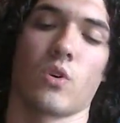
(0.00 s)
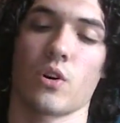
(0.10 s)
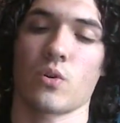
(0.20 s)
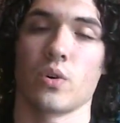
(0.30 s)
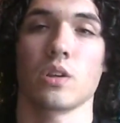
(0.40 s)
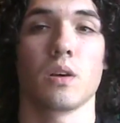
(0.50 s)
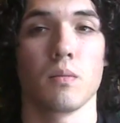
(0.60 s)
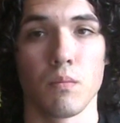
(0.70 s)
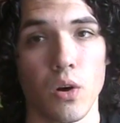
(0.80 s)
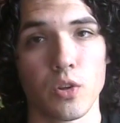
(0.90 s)
work
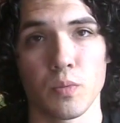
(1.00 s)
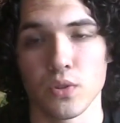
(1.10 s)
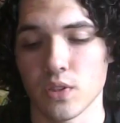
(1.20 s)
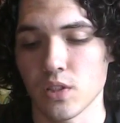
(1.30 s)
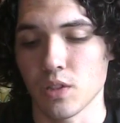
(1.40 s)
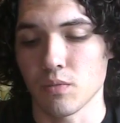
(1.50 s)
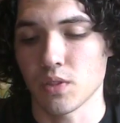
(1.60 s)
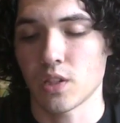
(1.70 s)
with multiple systems.